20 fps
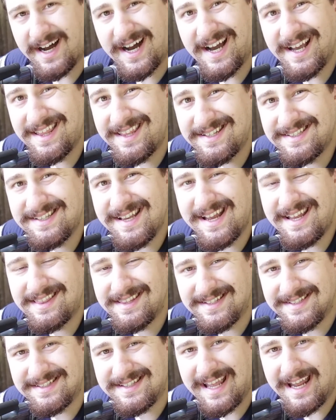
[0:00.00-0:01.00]
I say
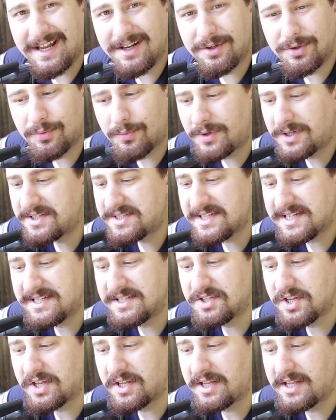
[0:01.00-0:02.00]
the standard ones
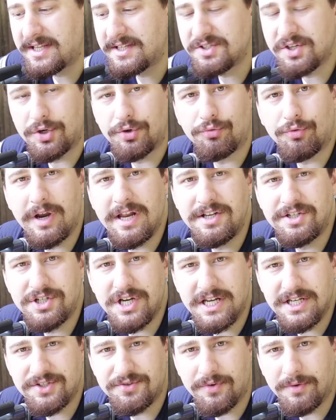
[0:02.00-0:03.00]
is a great
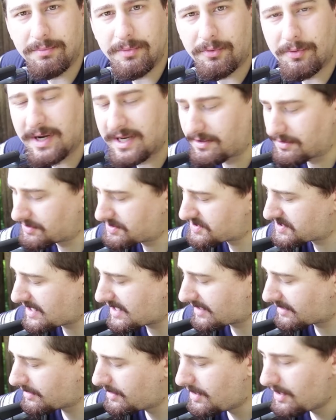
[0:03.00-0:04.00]
change from the regular
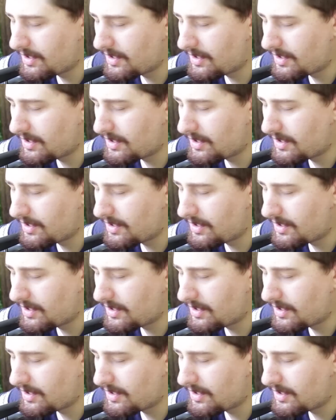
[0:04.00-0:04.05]
stock.